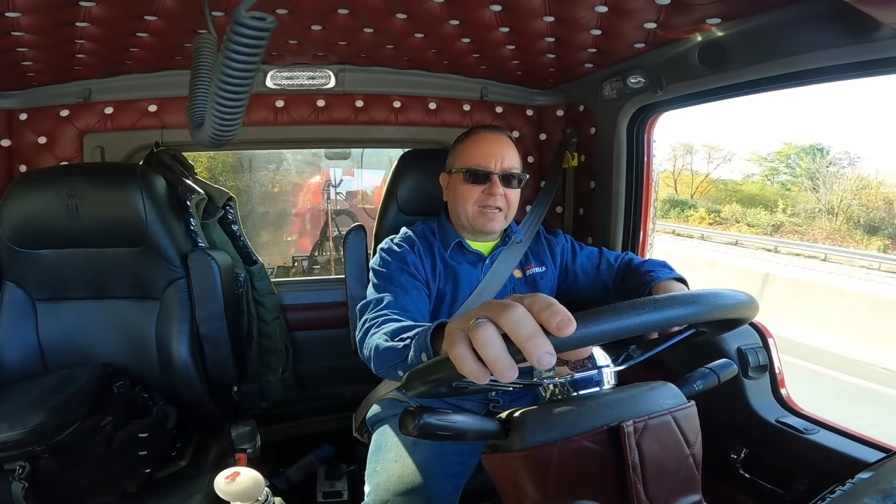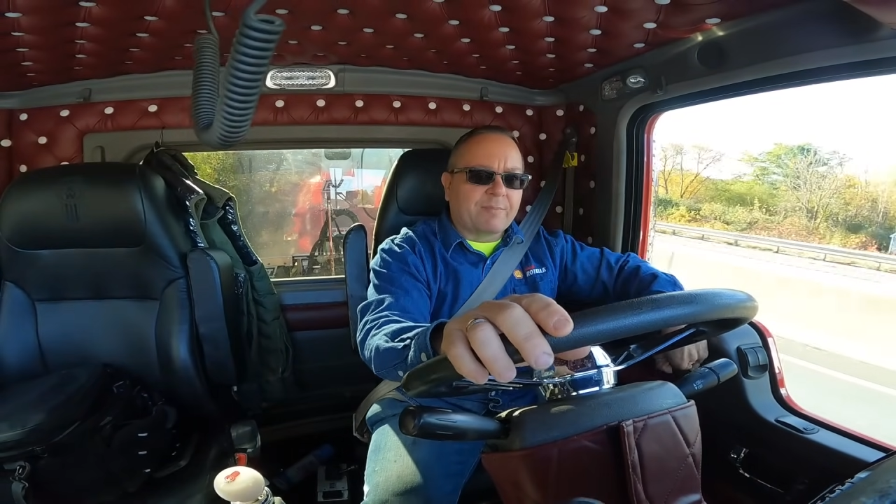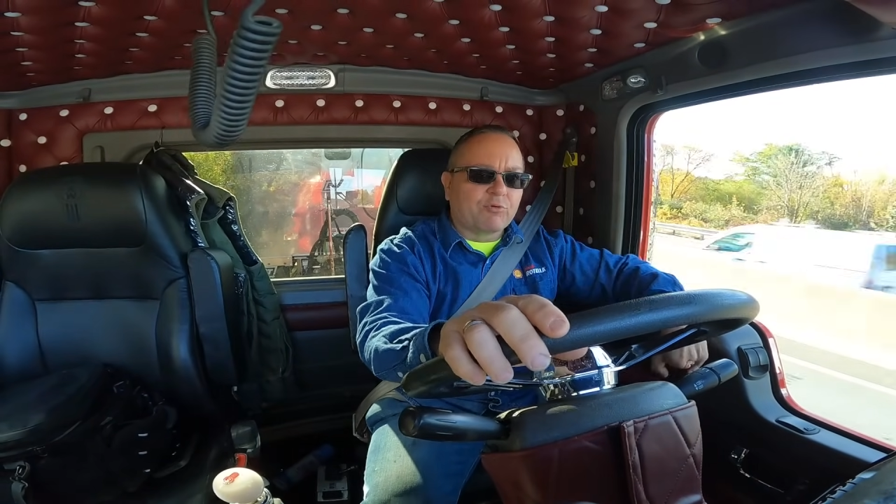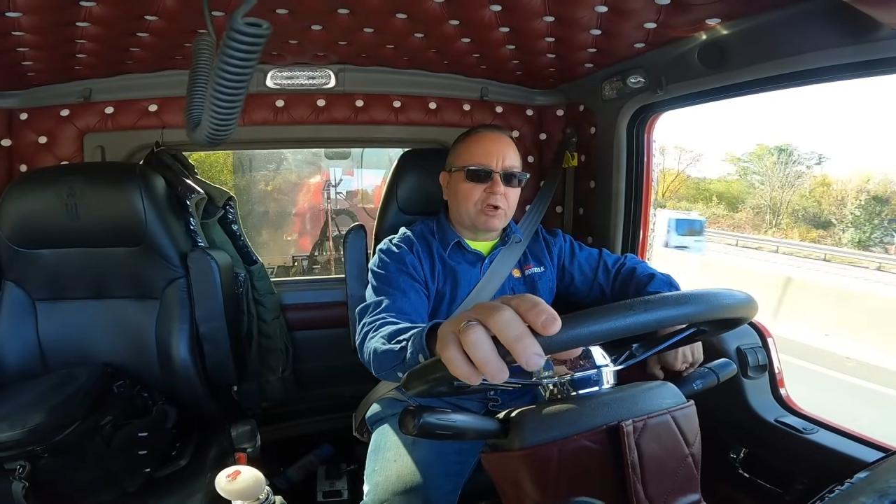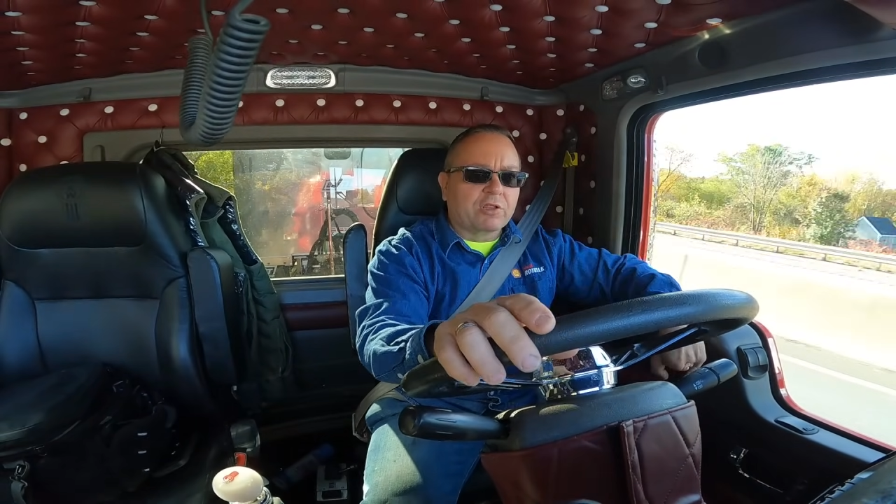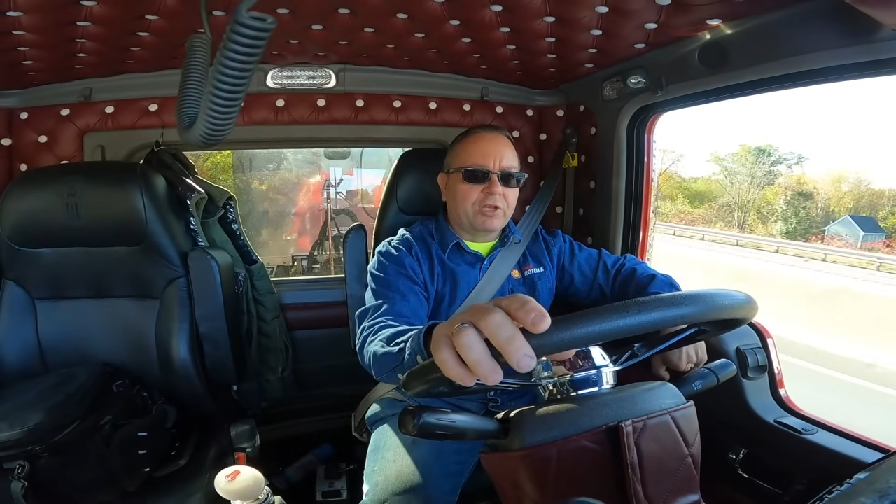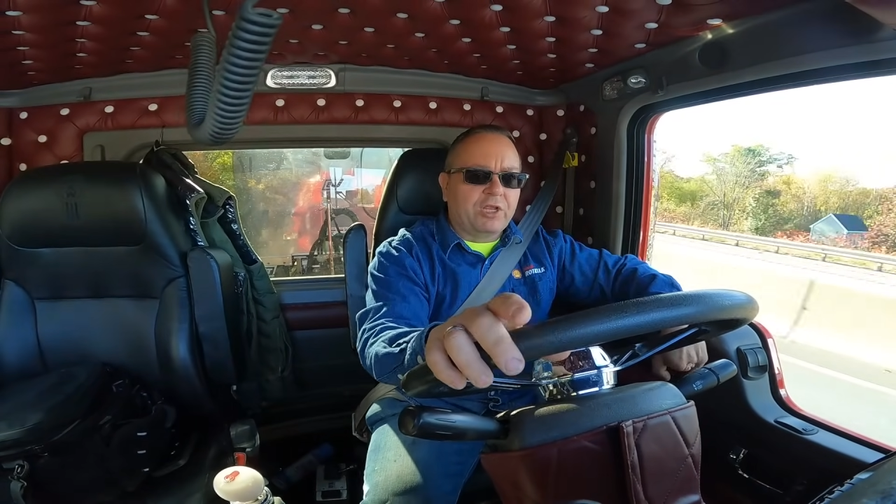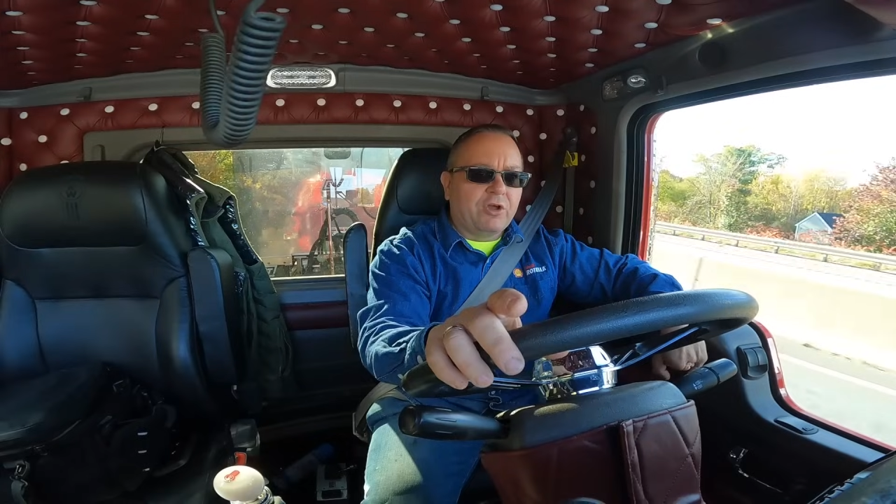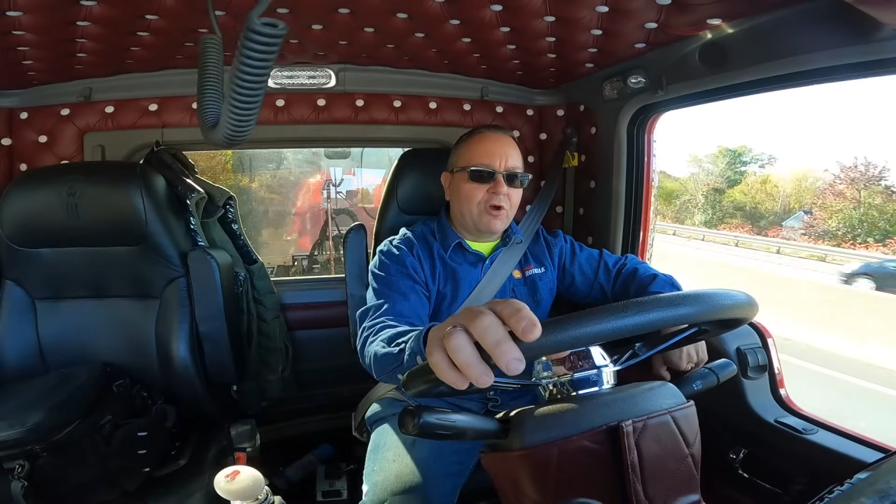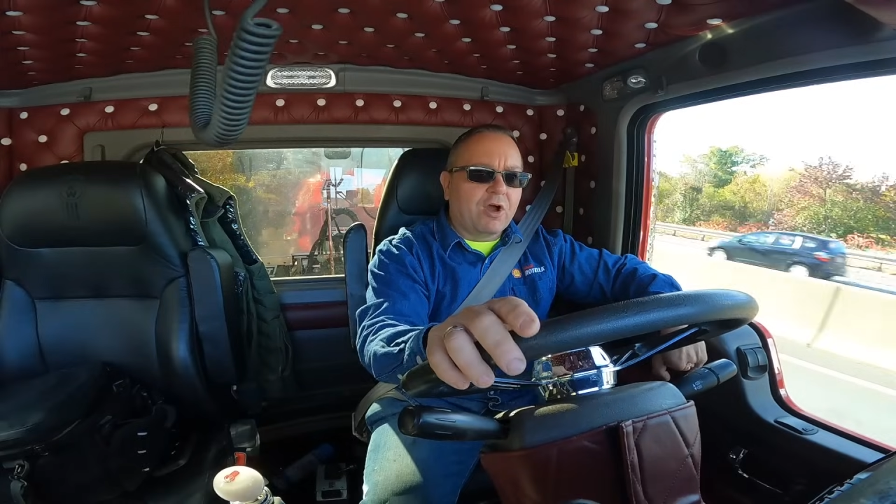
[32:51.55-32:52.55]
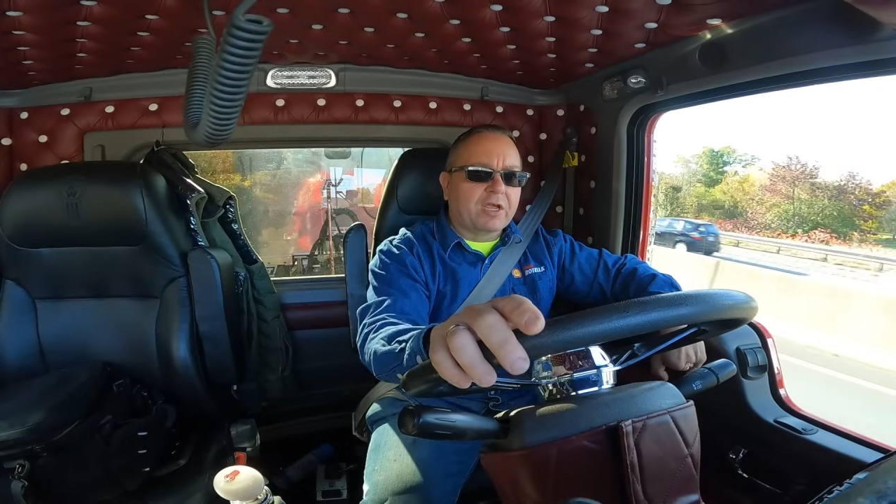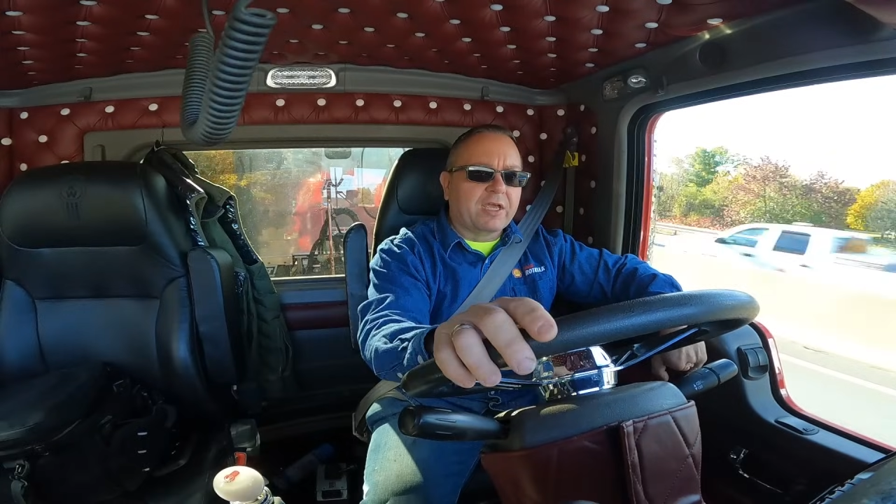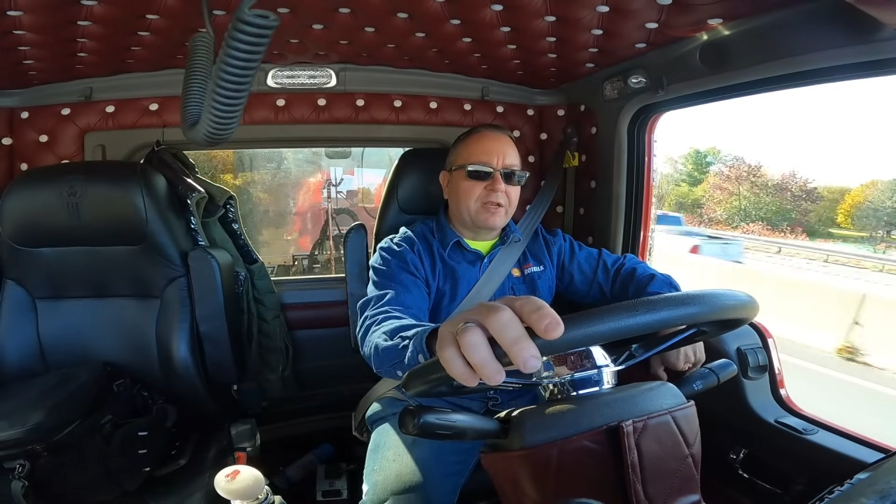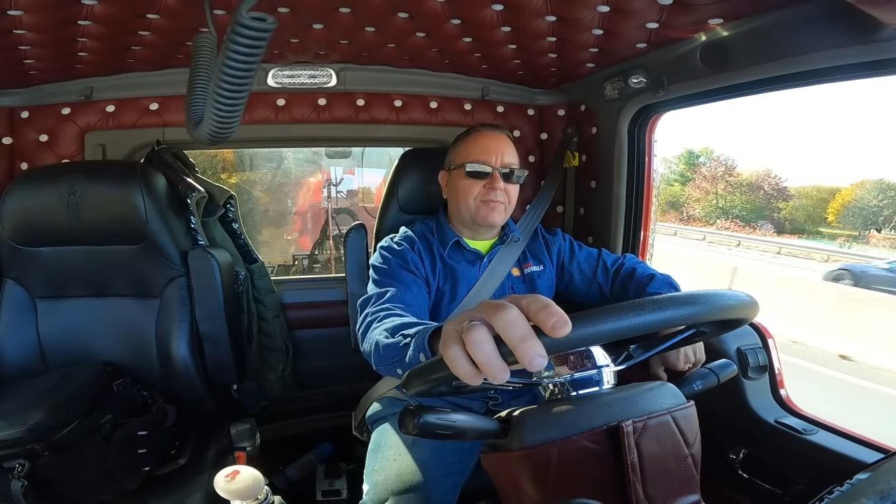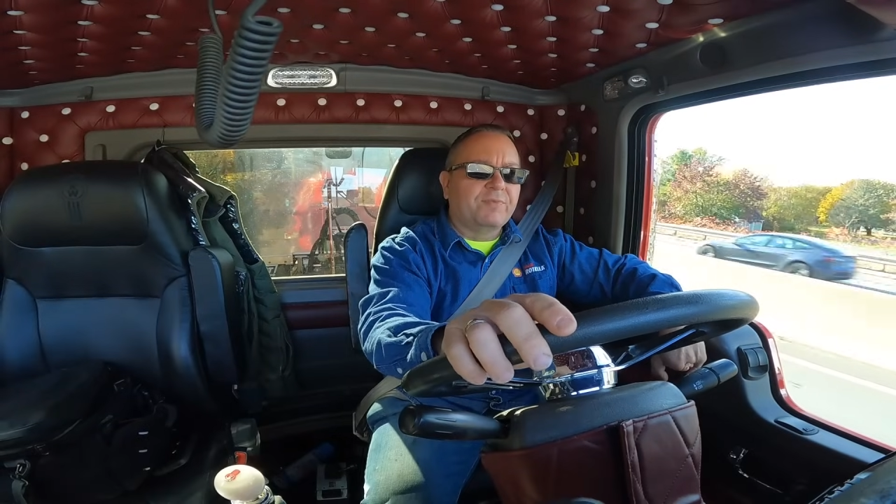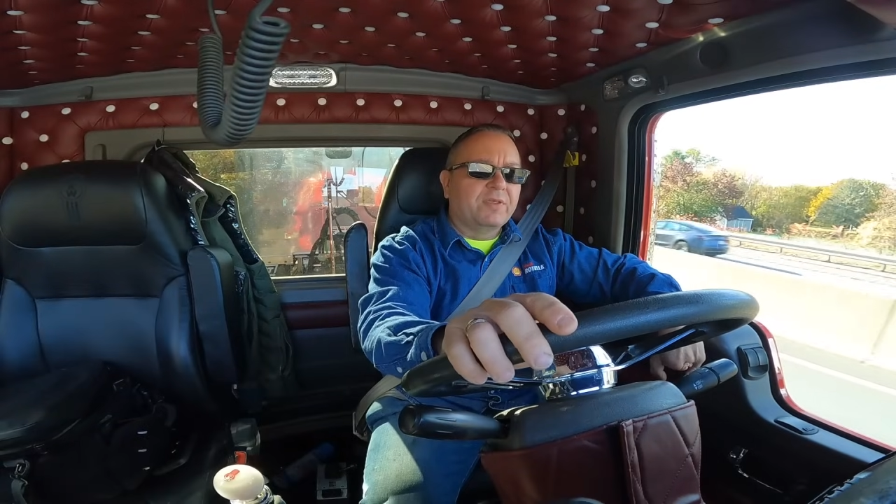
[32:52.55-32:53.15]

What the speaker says: Brooklyn, New York, and